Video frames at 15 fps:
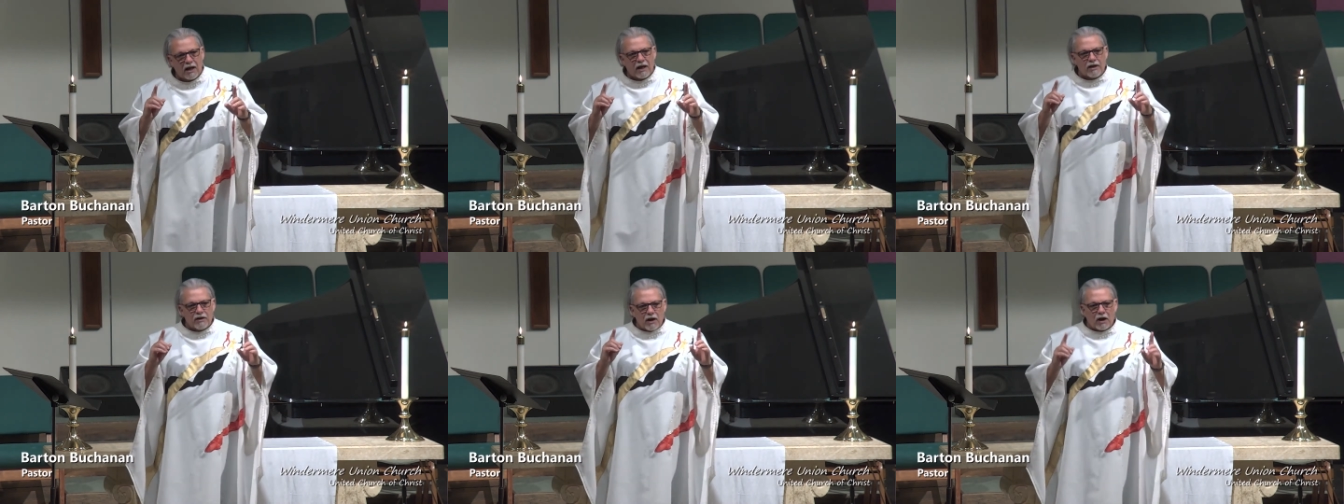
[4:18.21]

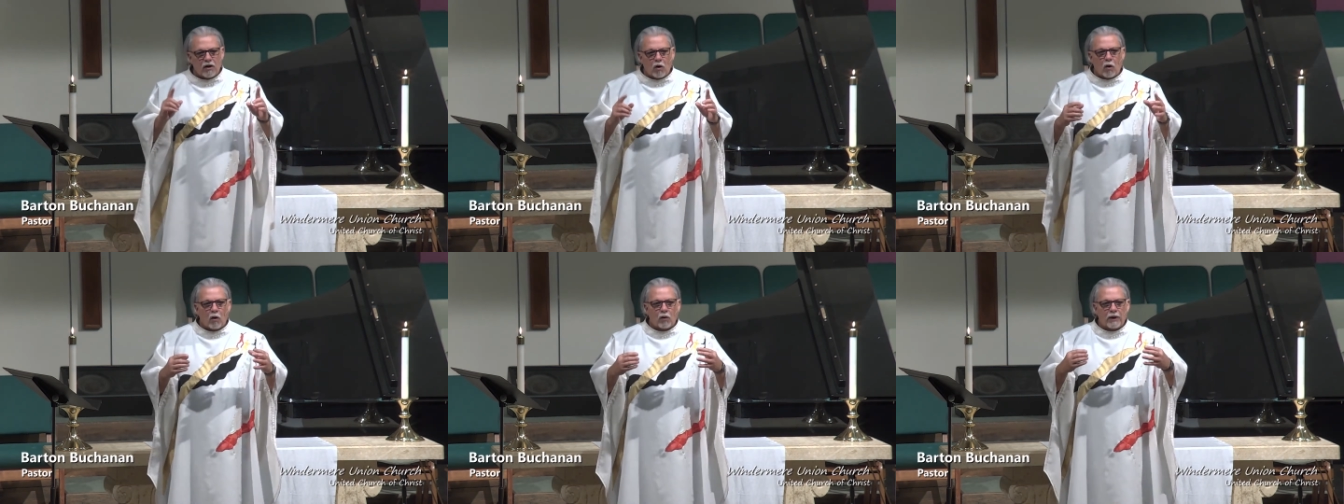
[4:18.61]
not
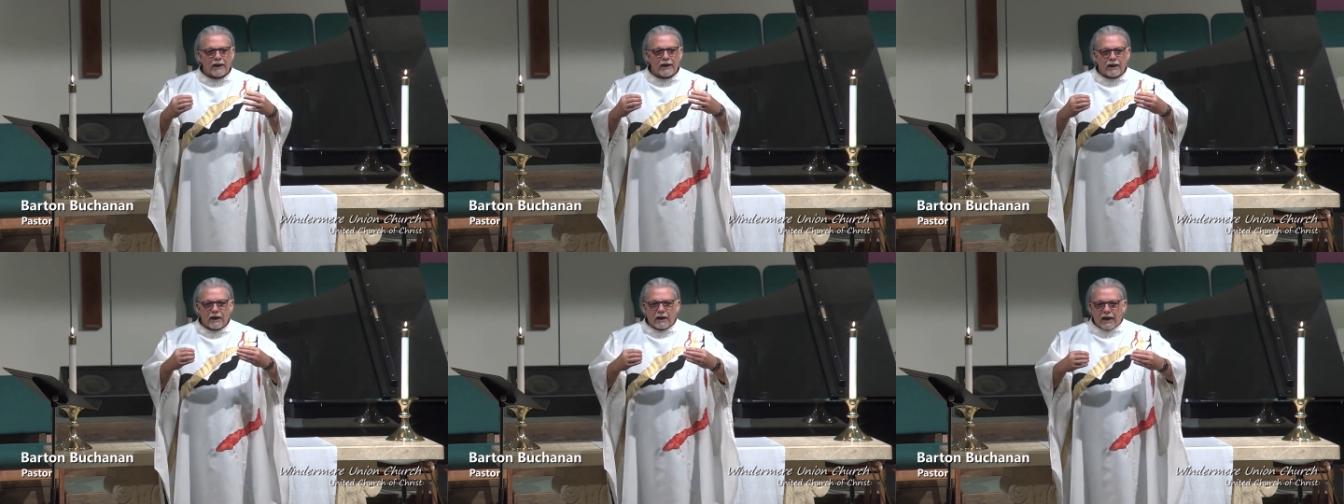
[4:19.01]
only
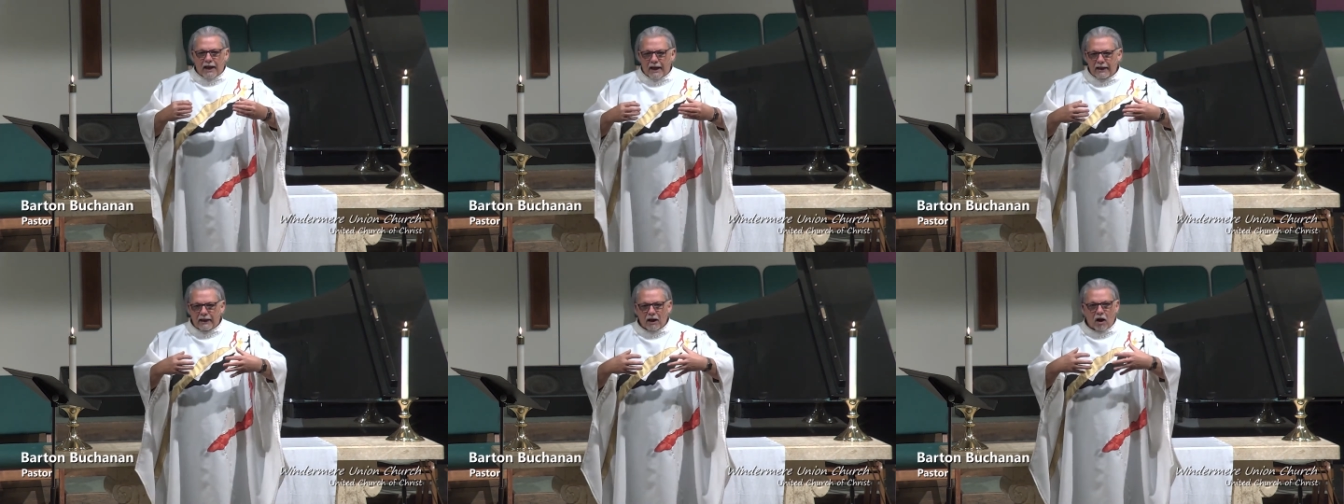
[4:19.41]

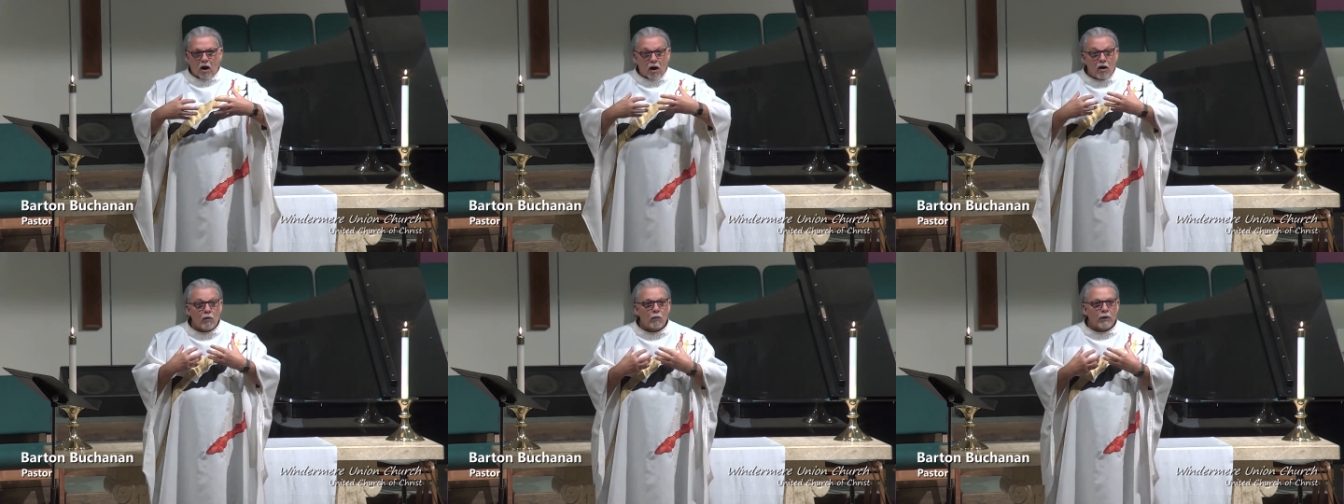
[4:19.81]
a
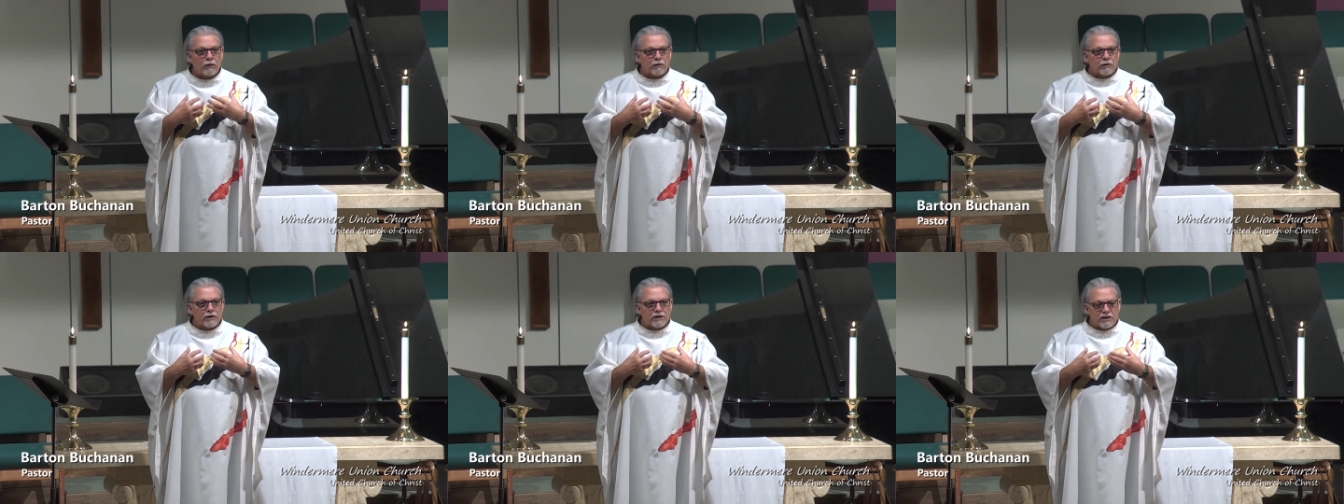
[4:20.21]
our
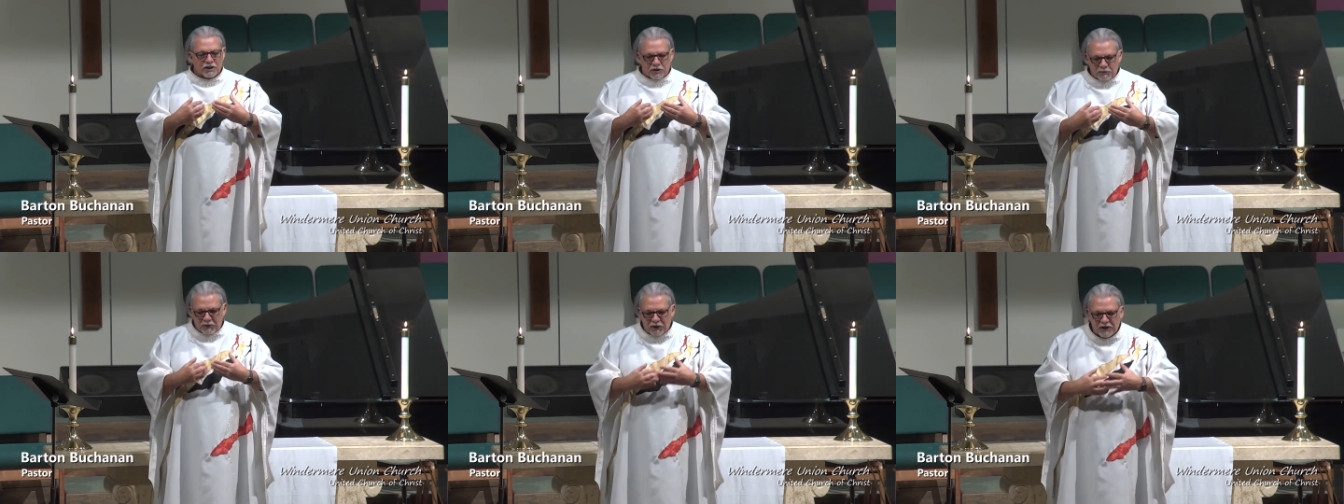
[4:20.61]
wilderness
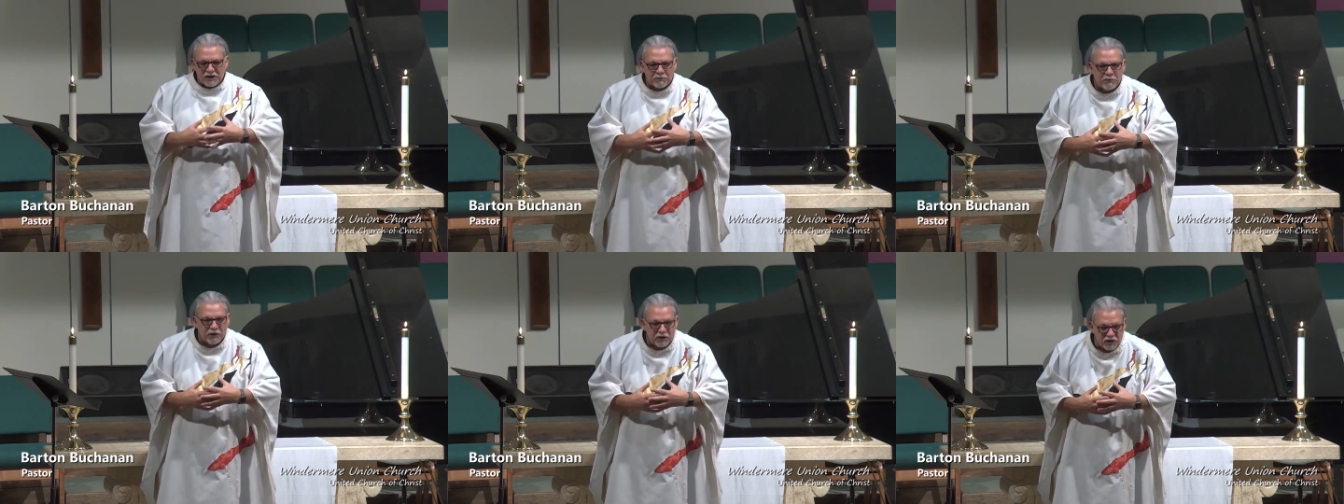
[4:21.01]
experience,
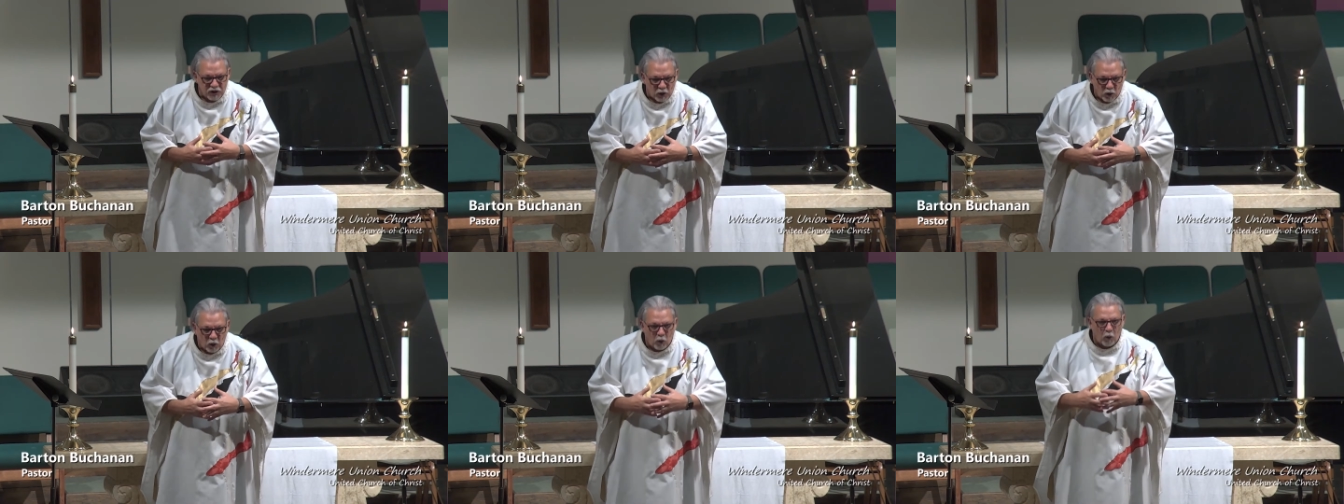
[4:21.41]
but is the
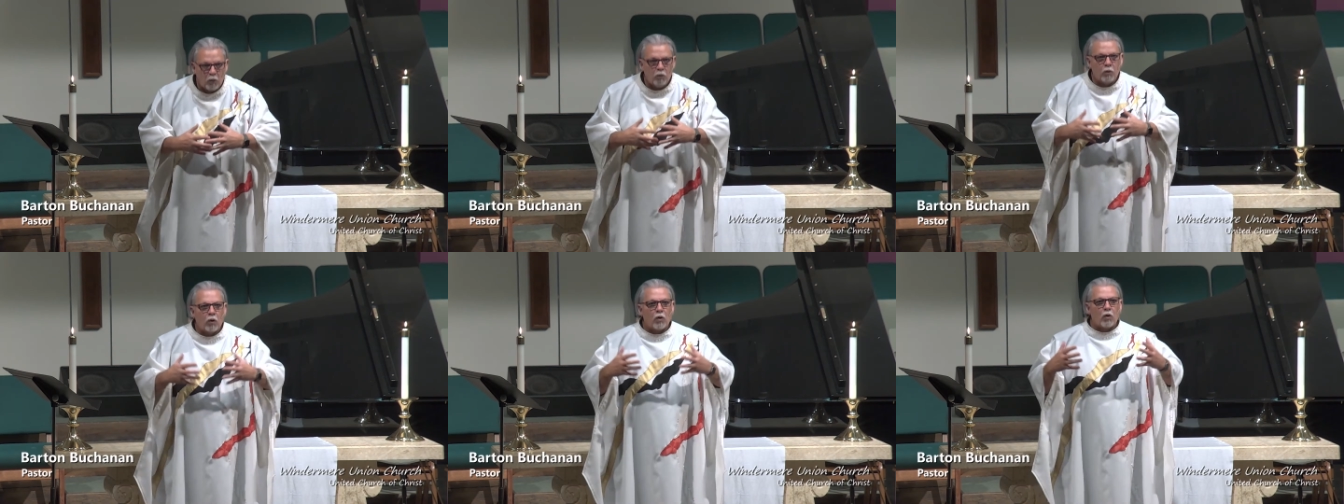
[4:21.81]
whole
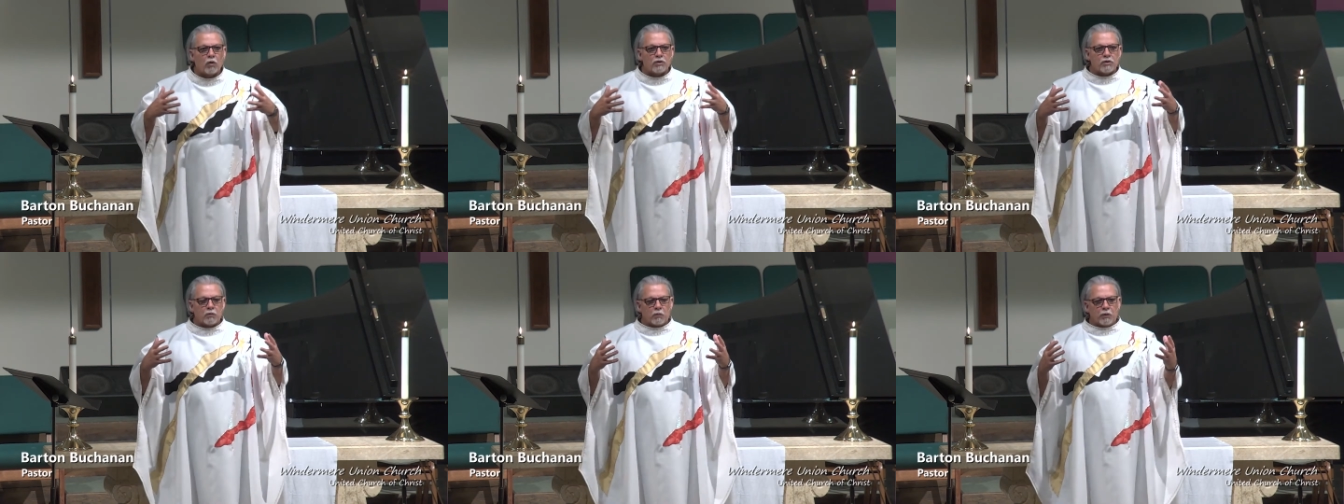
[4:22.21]

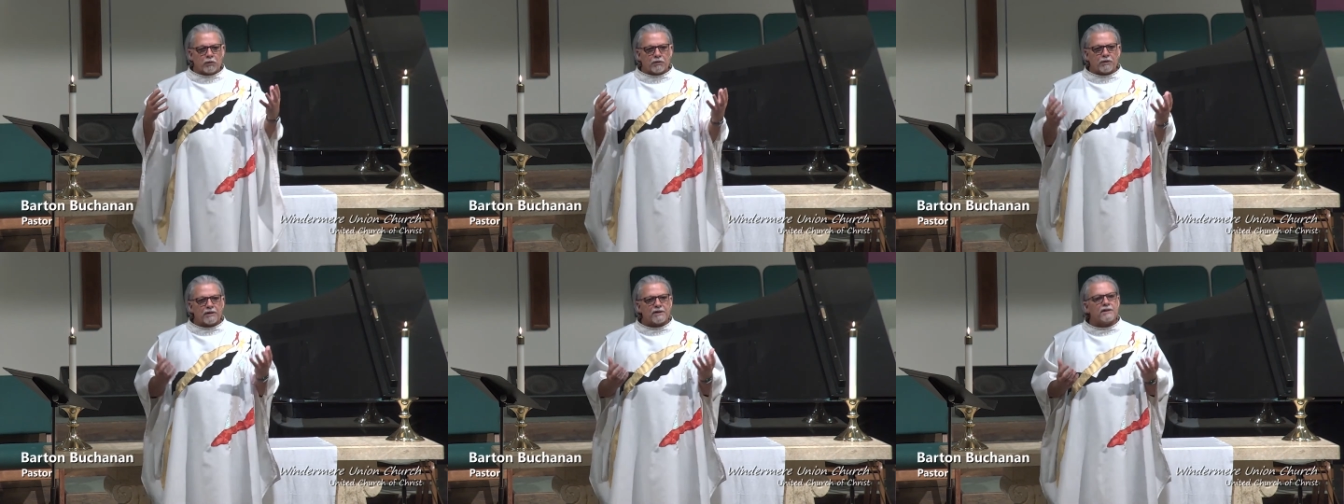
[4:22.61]
world's
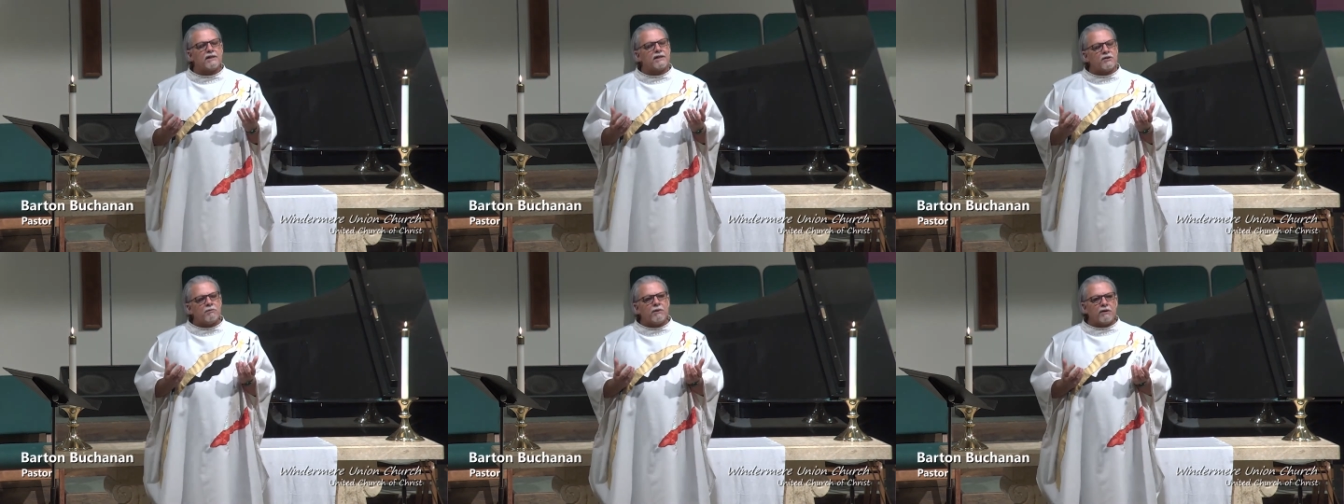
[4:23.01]
wilderness
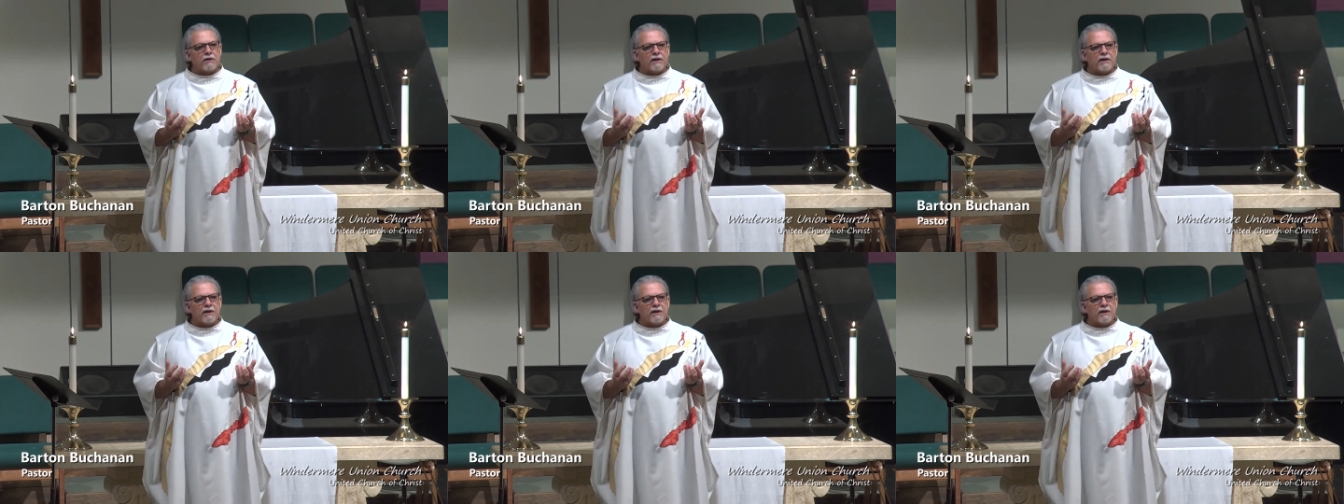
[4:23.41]
experience.